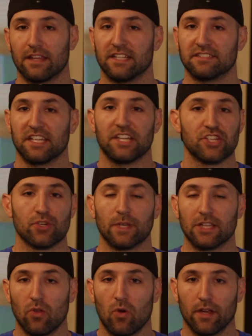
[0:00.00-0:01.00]
These
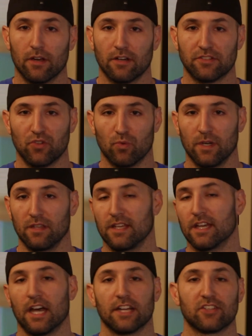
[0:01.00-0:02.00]
injury lawyers who
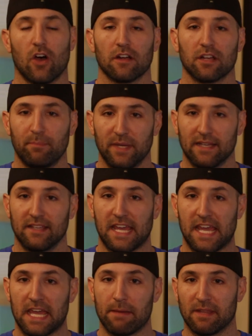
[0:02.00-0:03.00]
really talk a big
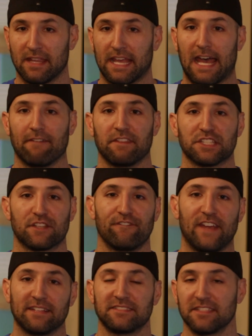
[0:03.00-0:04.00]
game and they have these
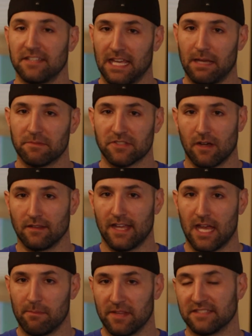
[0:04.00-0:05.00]
fancy names on
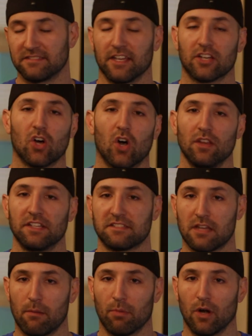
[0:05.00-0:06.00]
them. They say, call
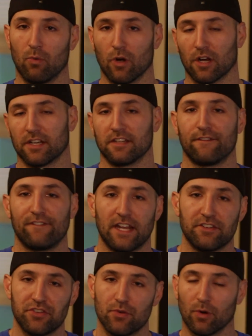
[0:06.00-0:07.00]
this number, we're gonna
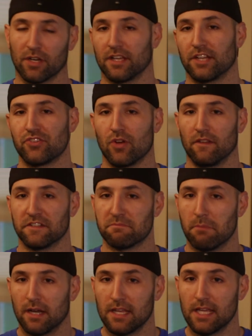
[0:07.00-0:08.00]
defend you, we're gonna get you all this
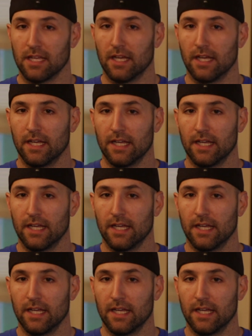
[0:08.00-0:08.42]
money.